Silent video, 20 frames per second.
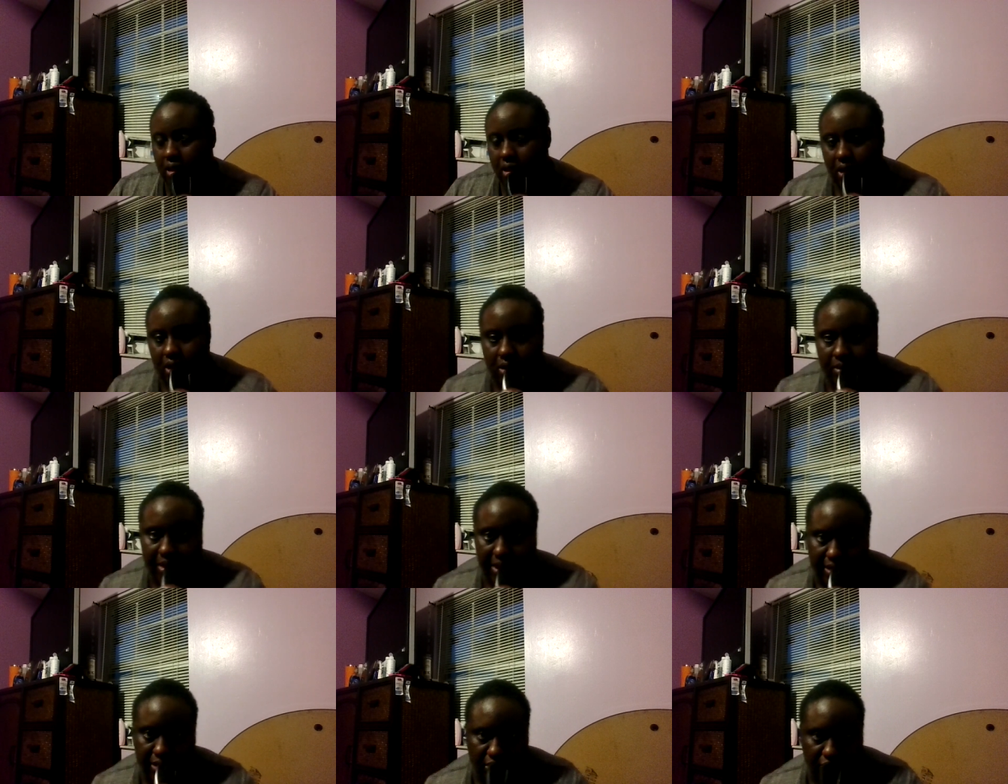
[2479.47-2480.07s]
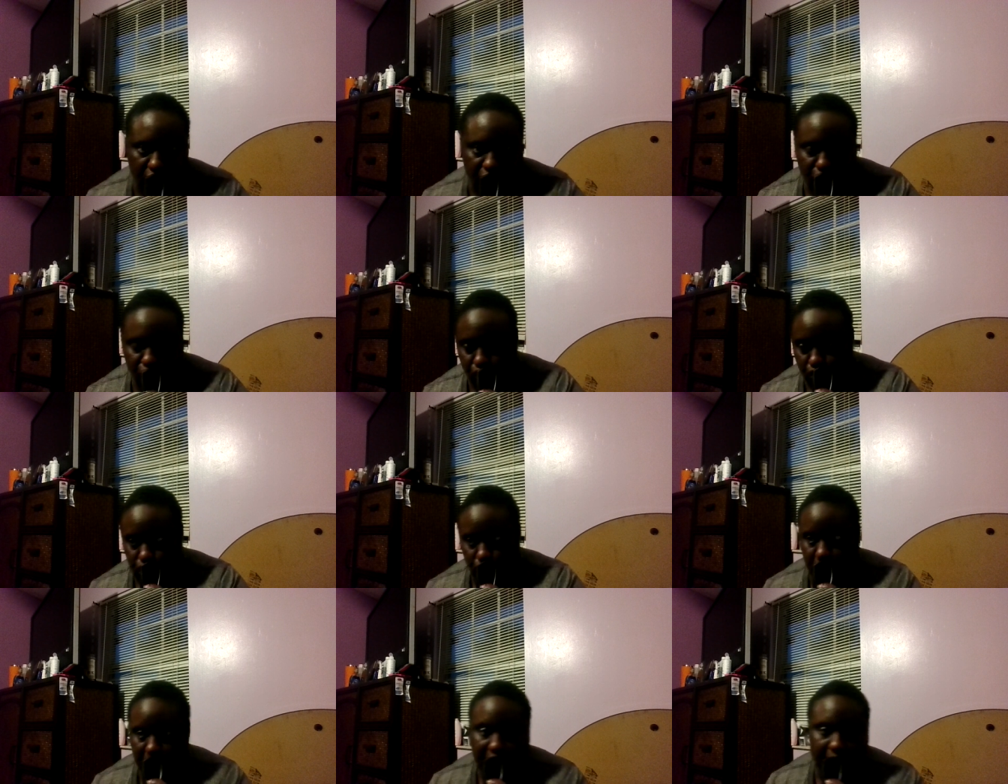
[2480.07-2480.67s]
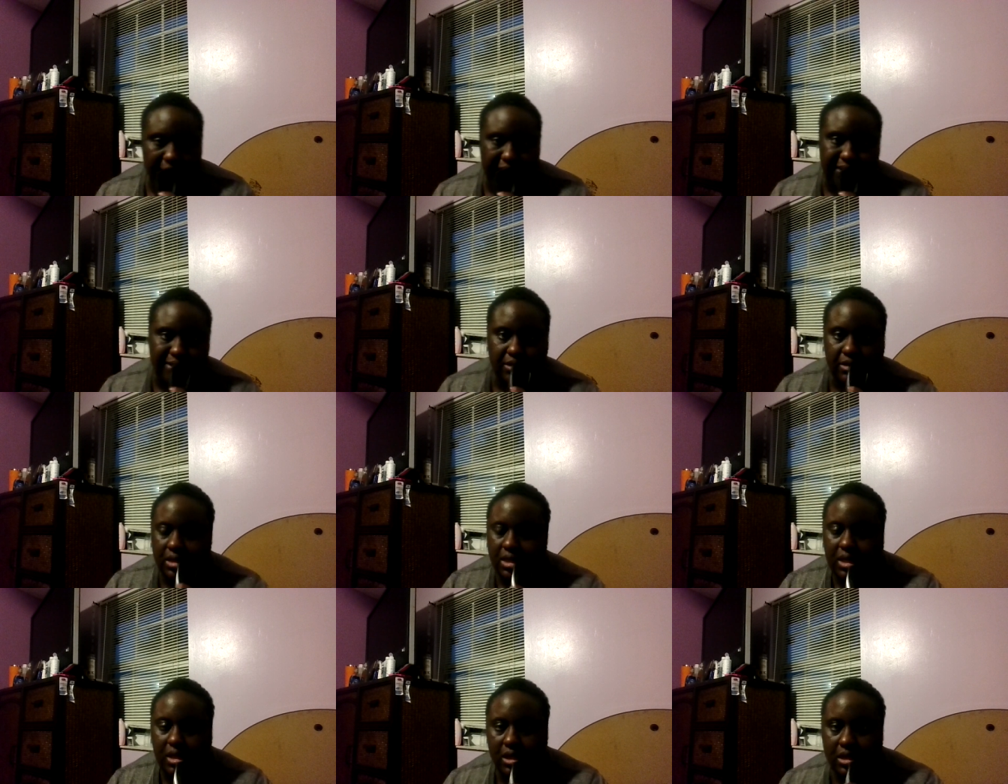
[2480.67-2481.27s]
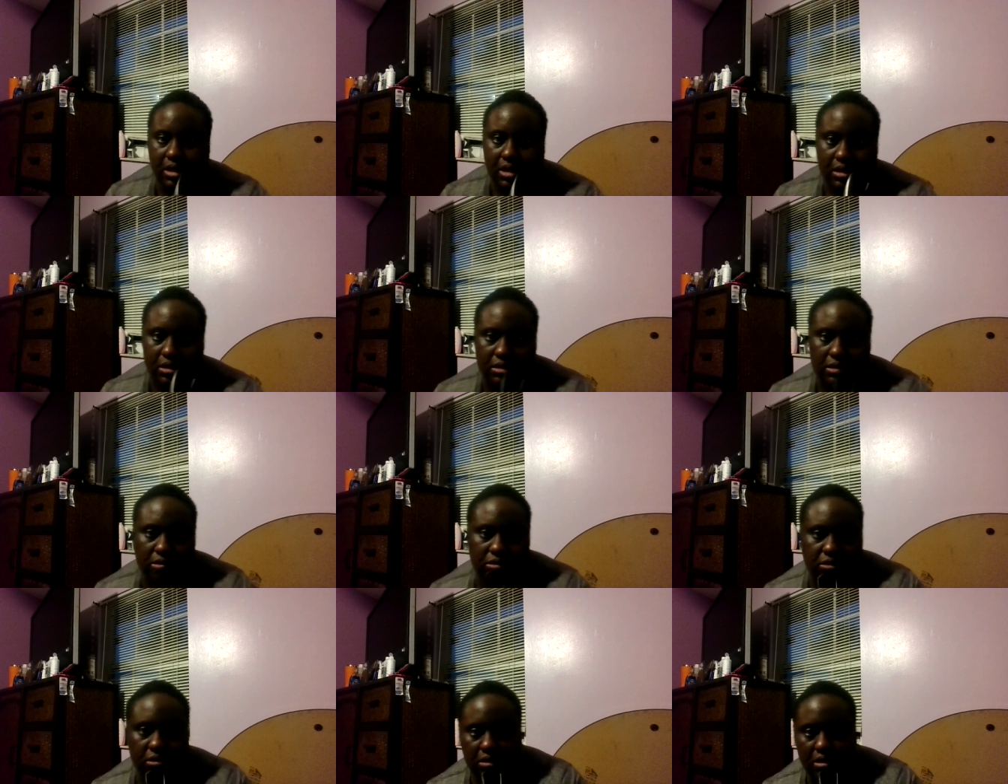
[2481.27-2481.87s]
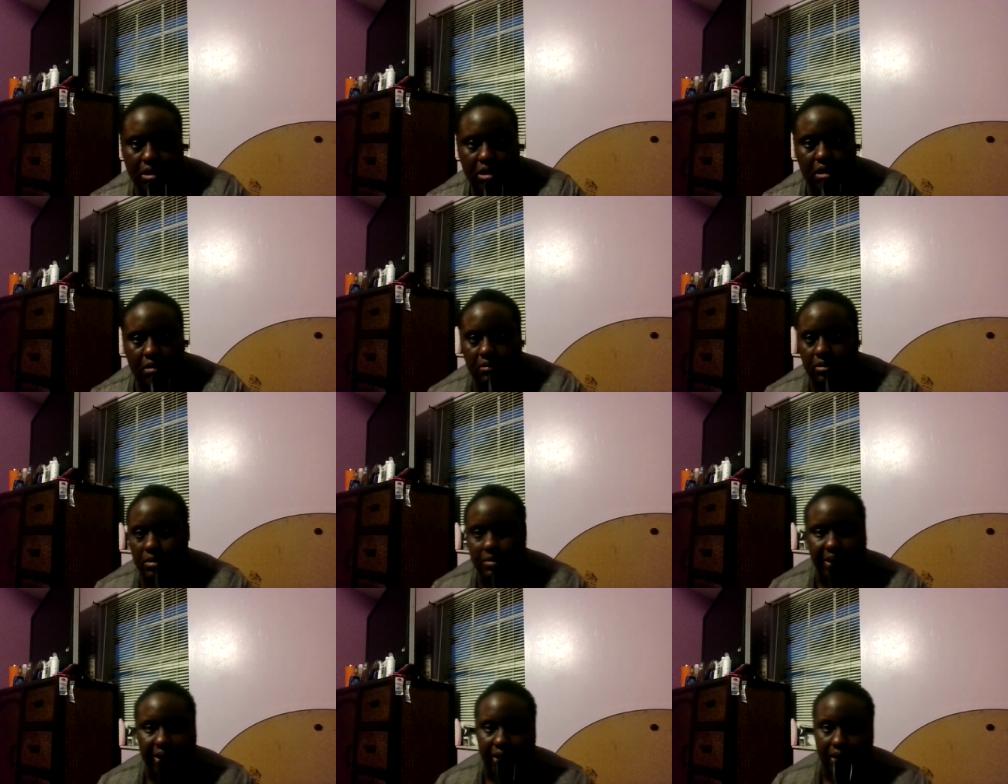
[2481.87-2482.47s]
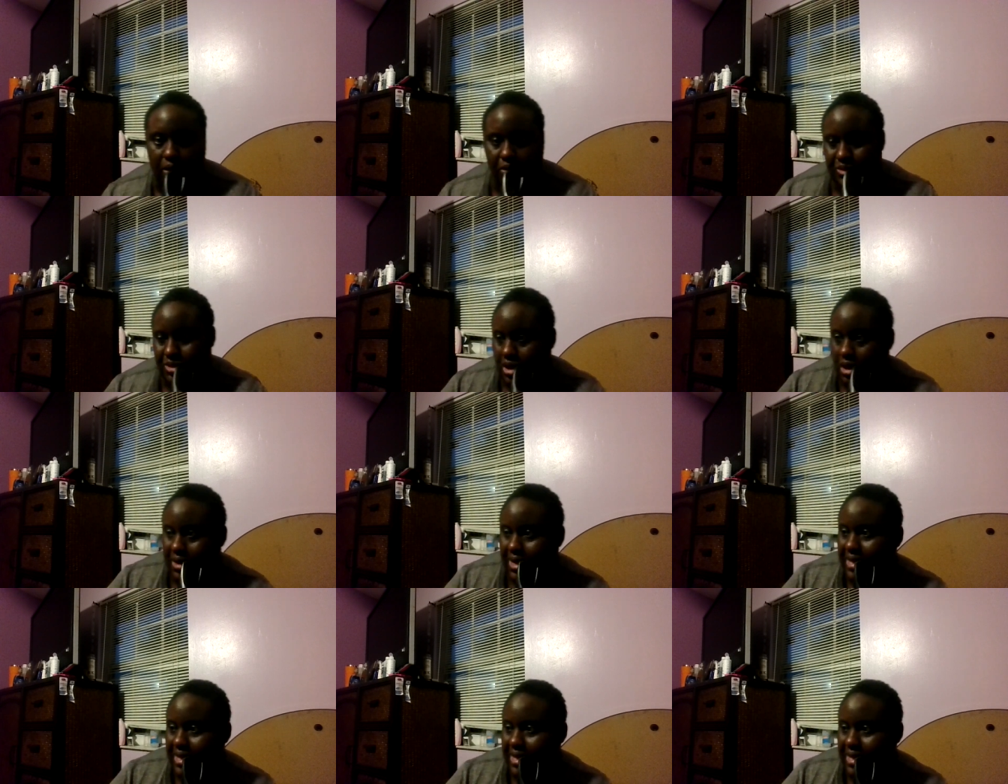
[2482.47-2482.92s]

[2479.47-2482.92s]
come out and just dry my skin and just put my clothes on.